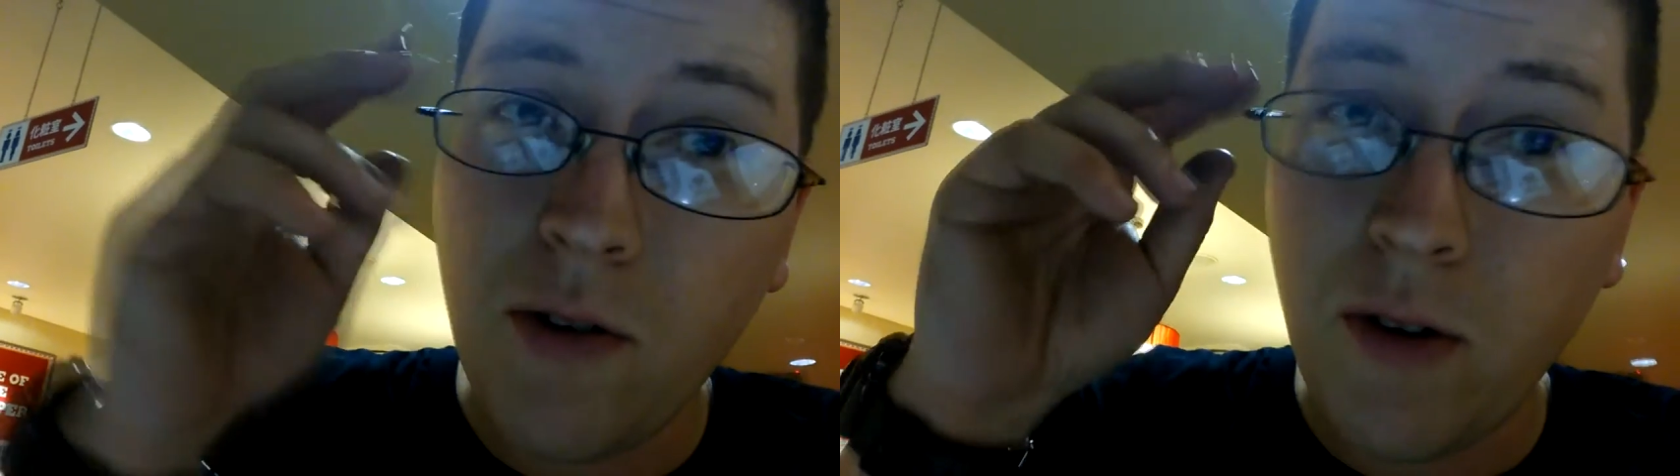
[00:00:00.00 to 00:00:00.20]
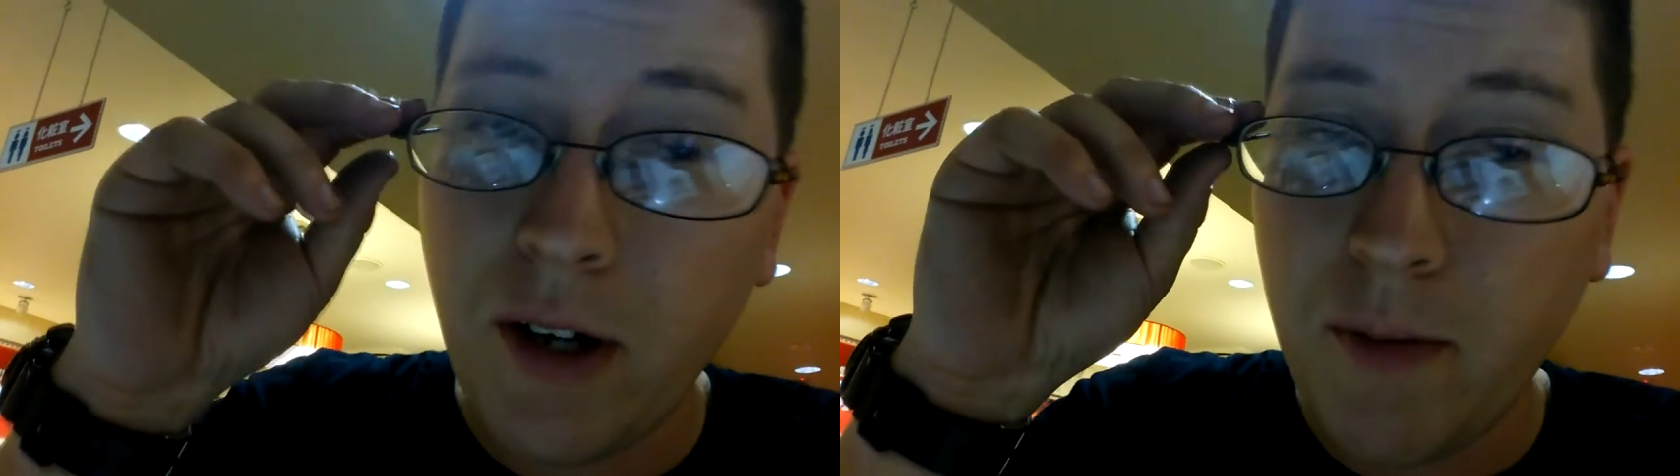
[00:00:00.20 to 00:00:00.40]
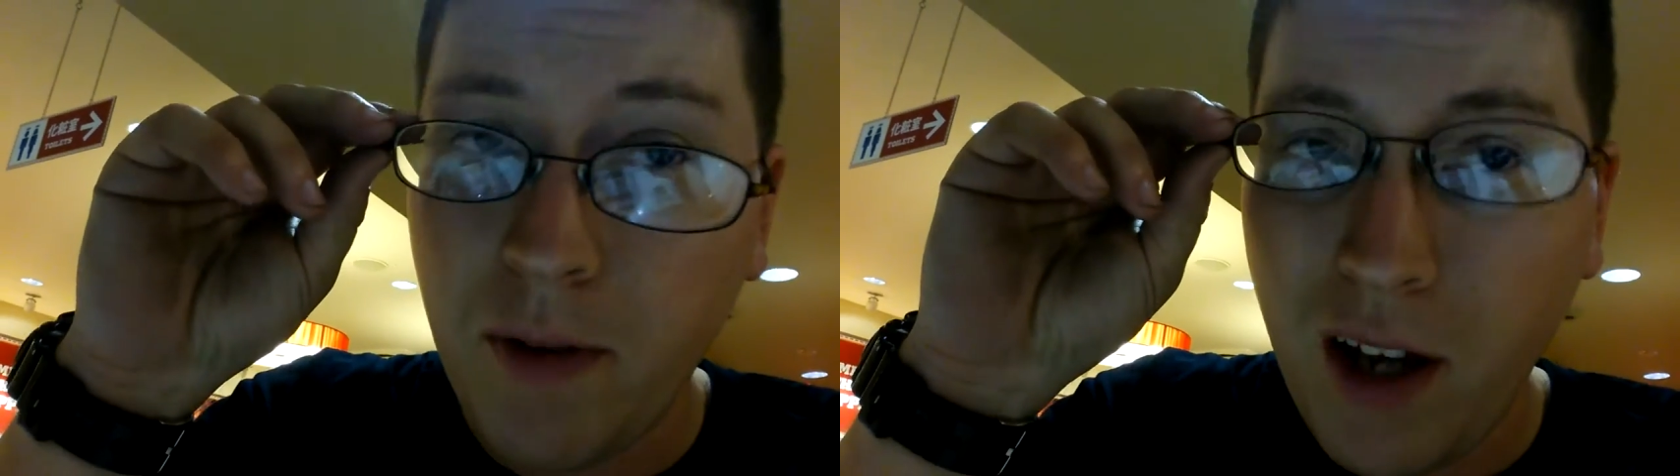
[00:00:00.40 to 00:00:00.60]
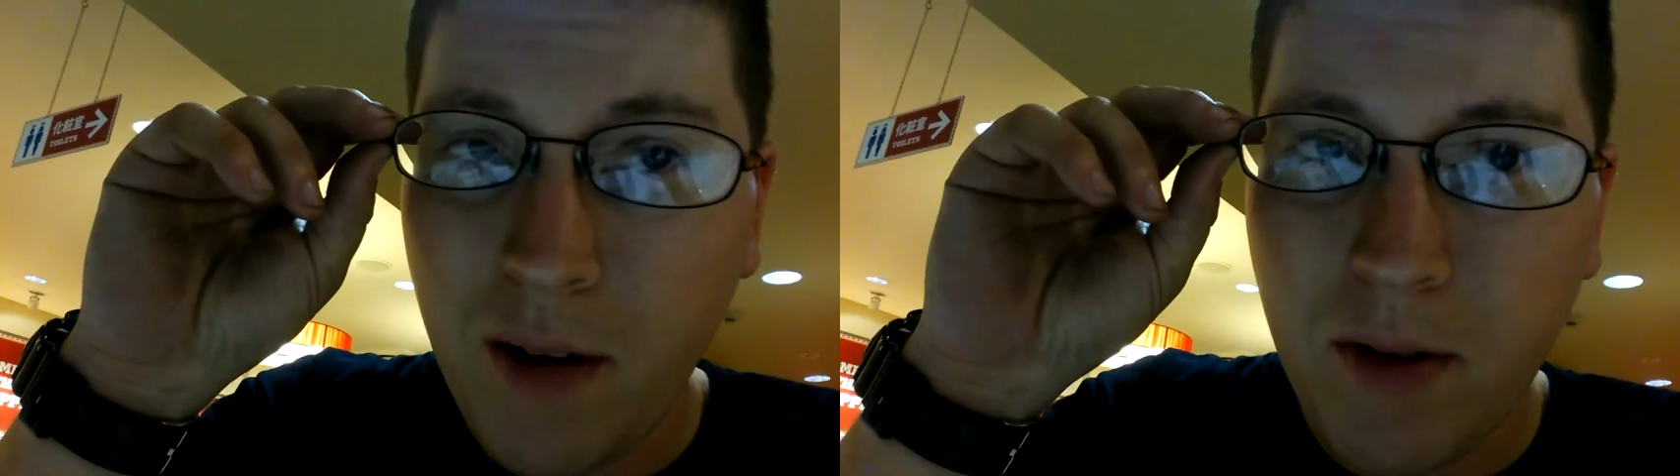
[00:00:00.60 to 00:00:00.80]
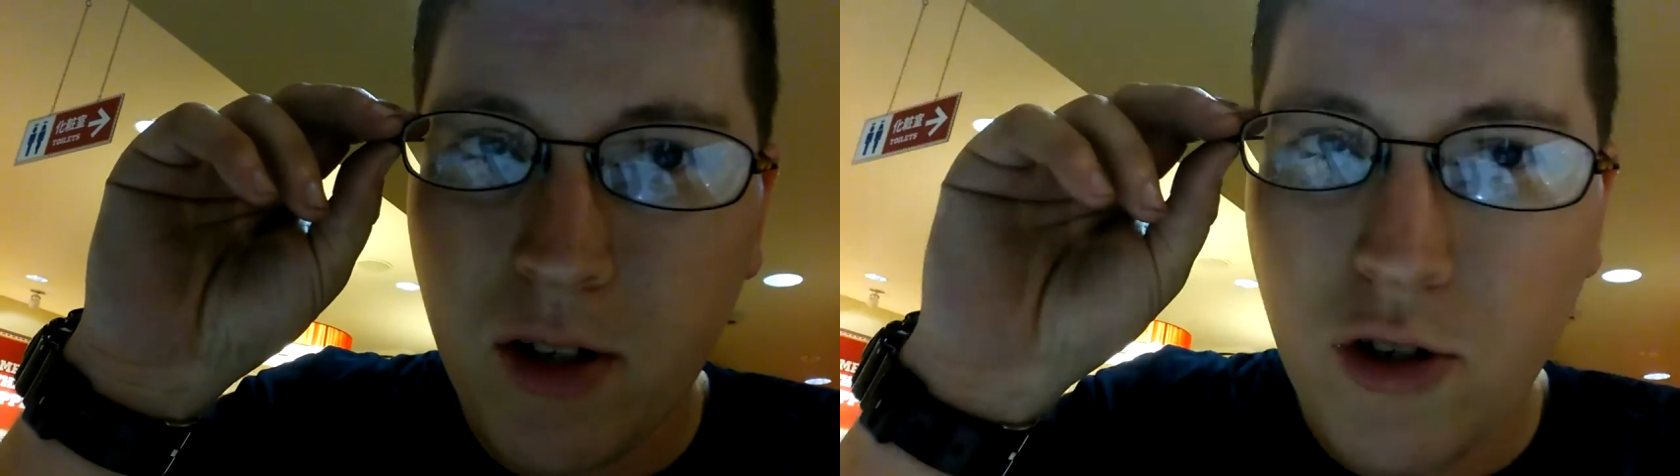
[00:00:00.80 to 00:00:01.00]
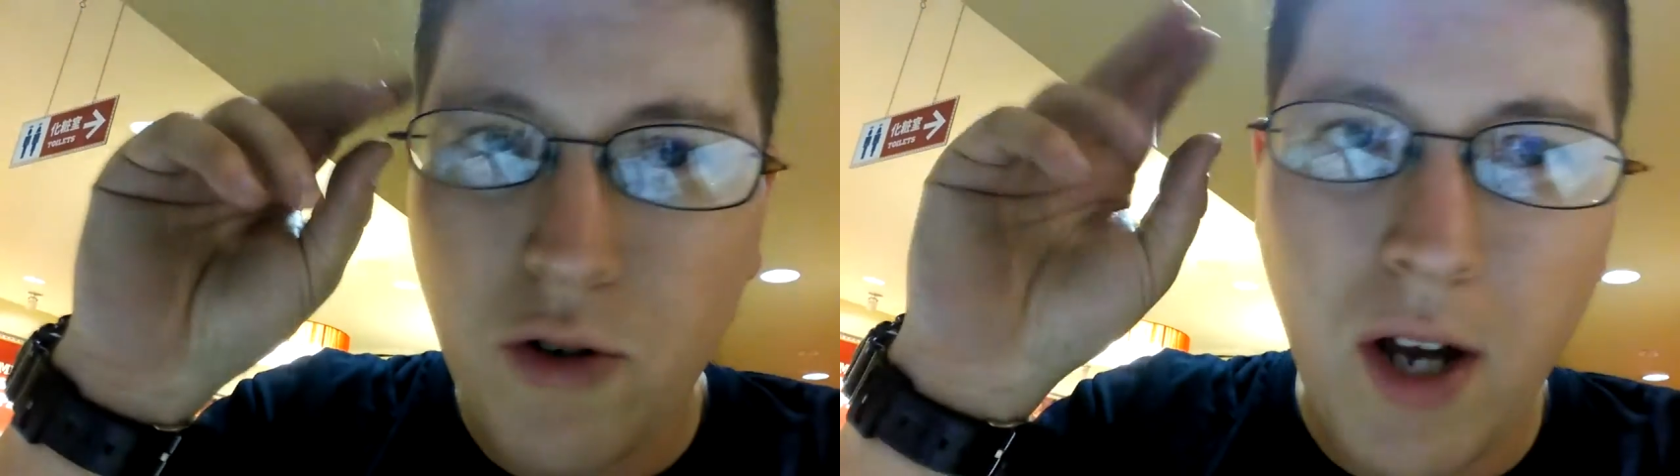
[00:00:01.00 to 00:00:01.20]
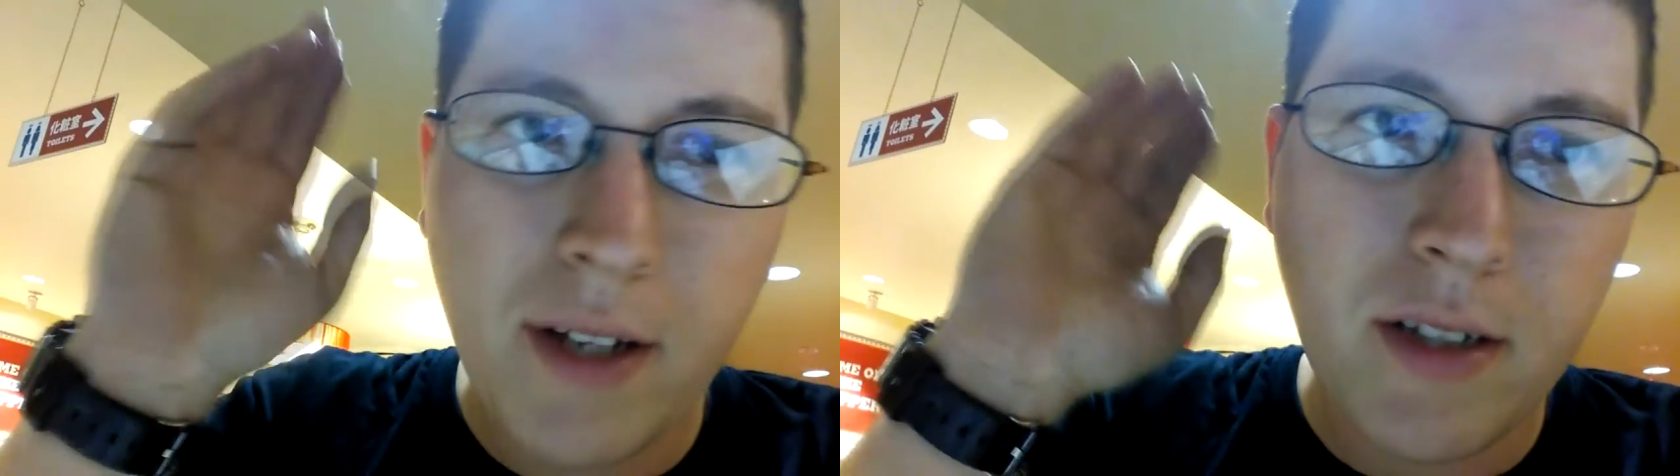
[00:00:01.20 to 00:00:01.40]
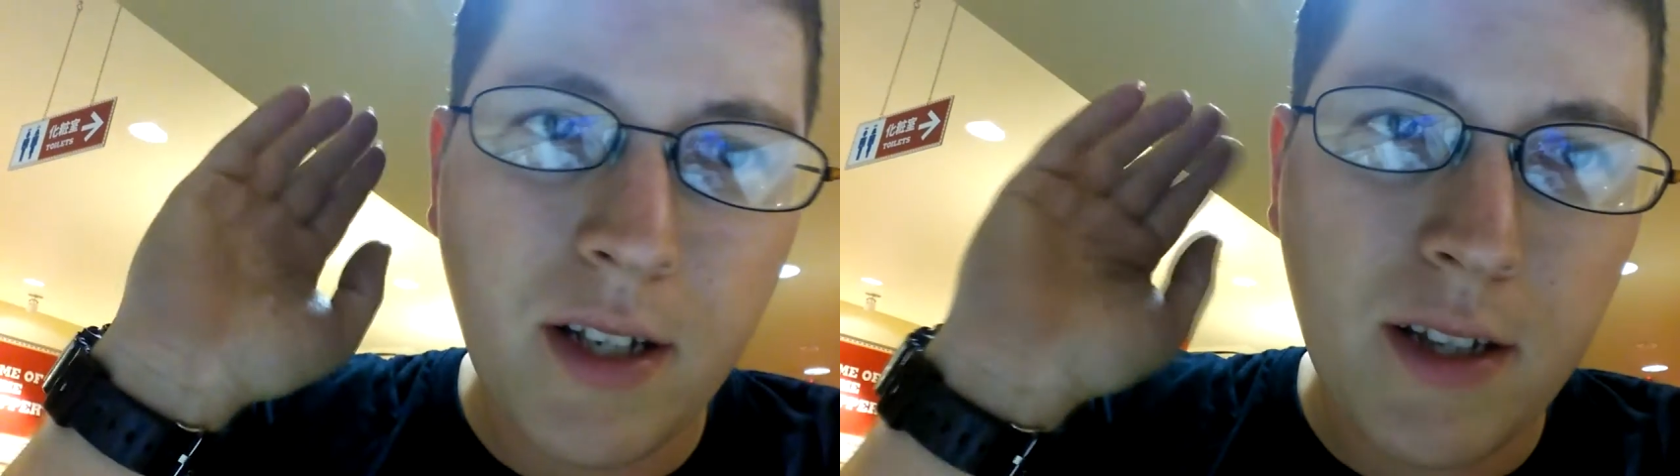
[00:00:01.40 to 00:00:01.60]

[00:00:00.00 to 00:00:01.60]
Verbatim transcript: Aquarium I'm going to try to